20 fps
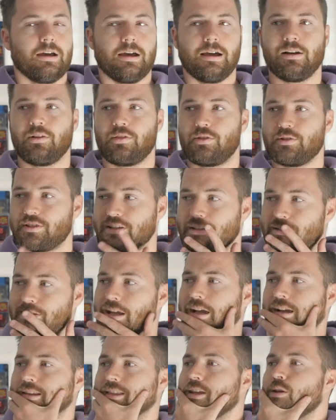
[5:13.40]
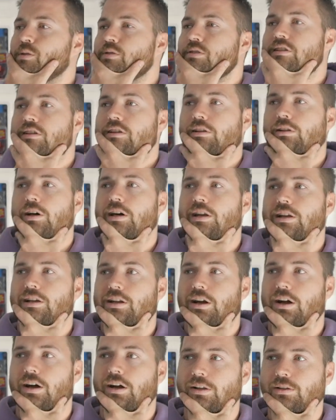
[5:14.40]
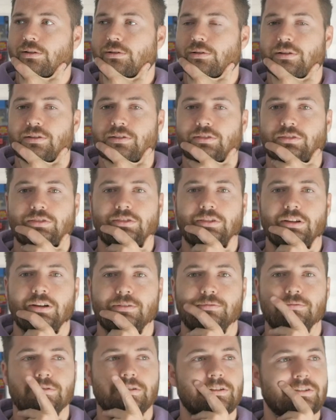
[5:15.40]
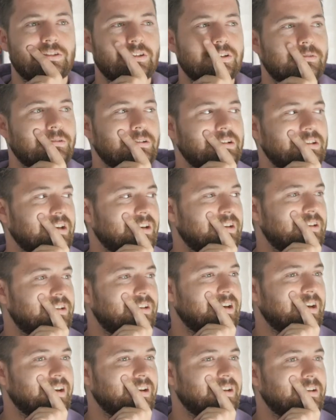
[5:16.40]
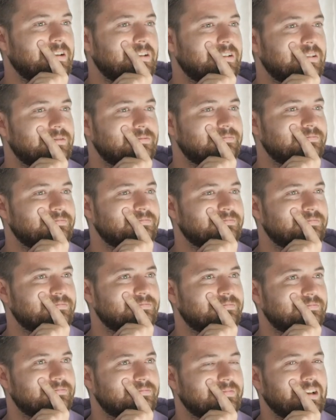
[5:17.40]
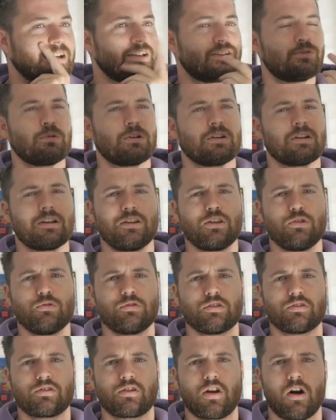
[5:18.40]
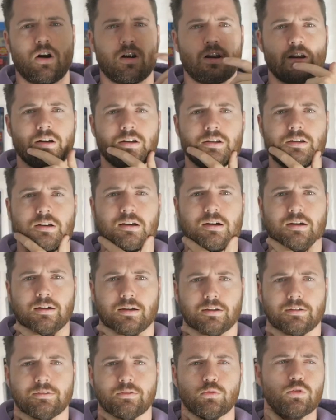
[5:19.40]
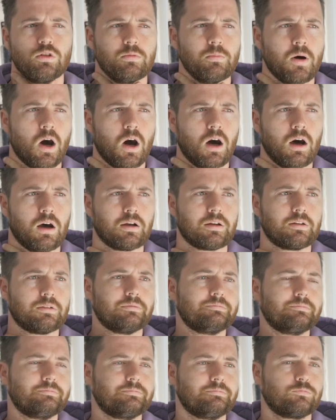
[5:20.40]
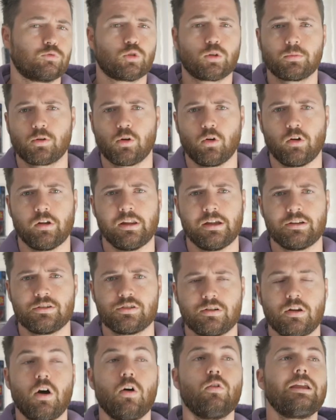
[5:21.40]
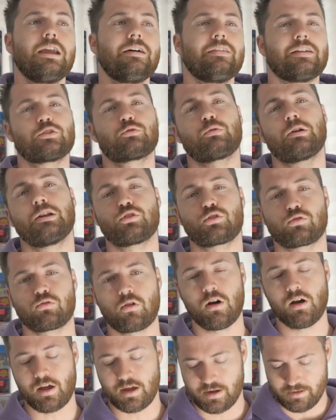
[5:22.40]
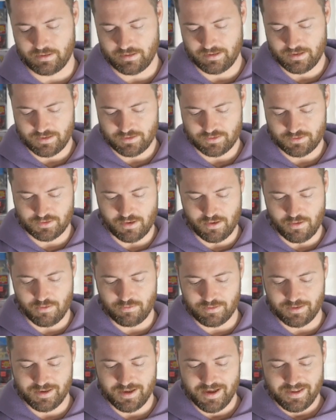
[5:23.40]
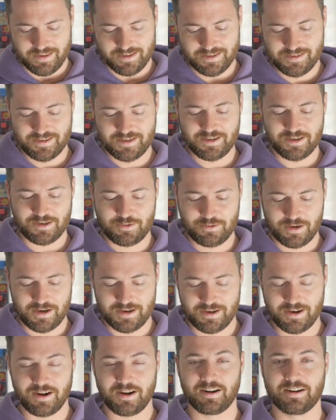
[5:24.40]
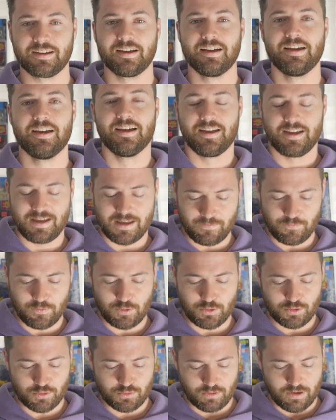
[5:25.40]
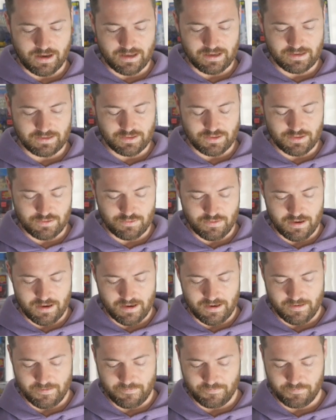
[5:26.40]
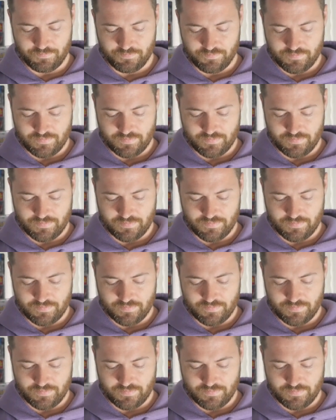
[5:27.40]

don't know, there's a deck that uses a lot of colorless stuff. What is it? What is that deck? It's weird. It uses Karn, Ulamog, Wormcoil Engine. Oh yeah, that's right, Tron. So this is a great card if you're trying to,